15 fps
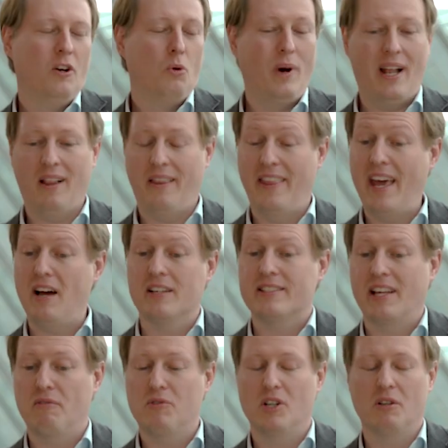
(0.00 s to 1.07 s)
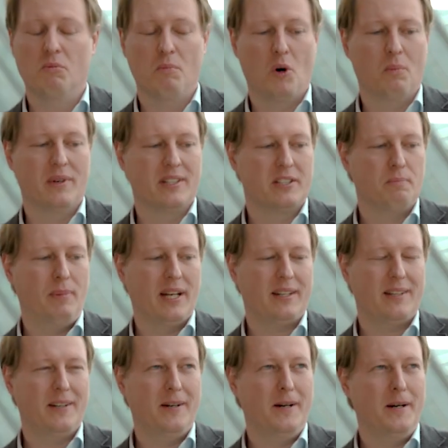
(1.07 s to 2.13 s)
Well, there are several moments,
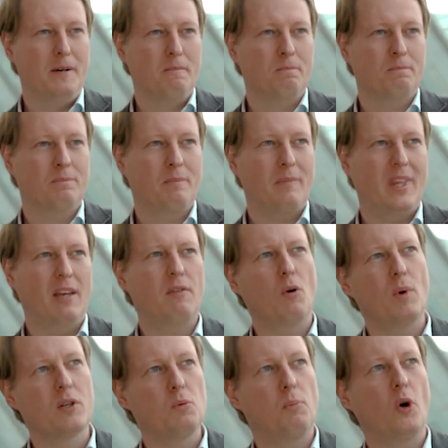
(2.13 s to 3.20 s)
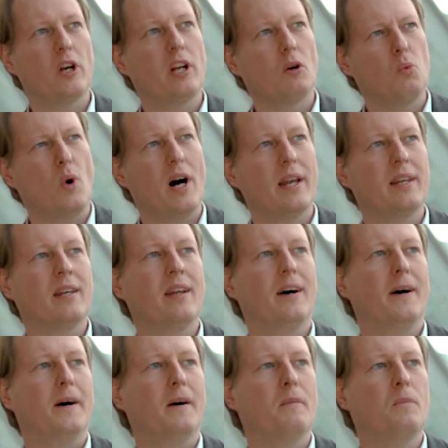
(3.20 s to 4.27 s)
but if I want to point out one,
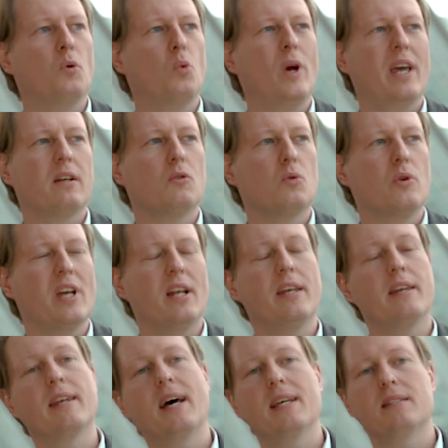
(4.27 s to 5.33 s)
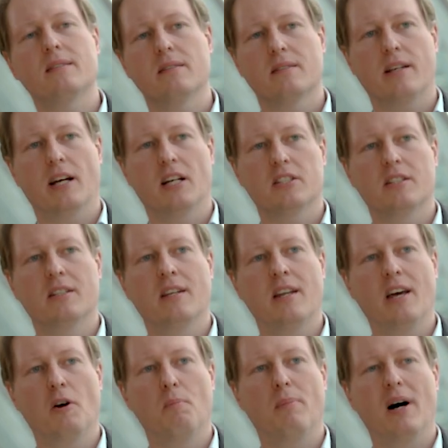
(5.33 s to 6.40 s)
we had a really nice discussion
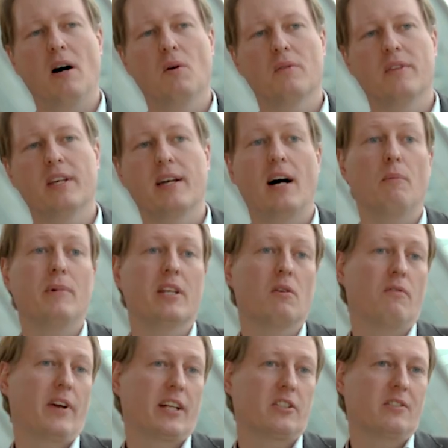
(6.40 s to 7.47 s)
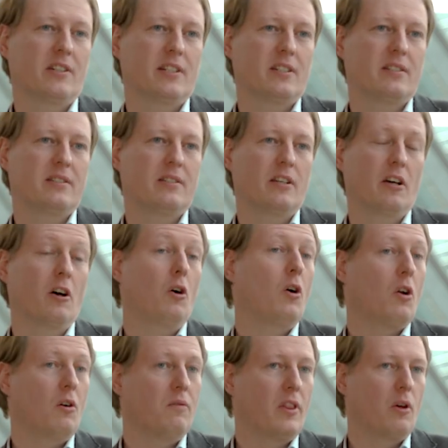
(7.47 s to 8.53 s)
about the car manufacturers
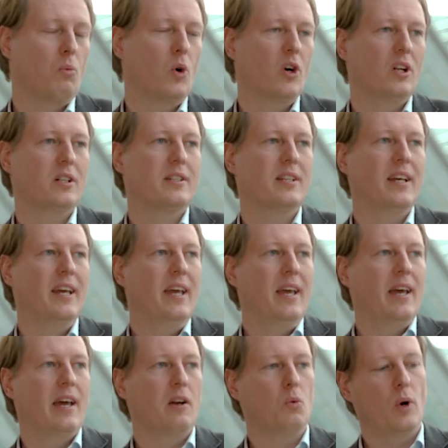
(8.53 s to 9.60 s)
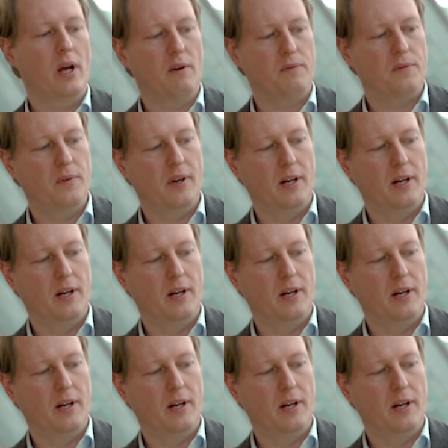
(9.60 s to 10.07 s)
all over the world, and we have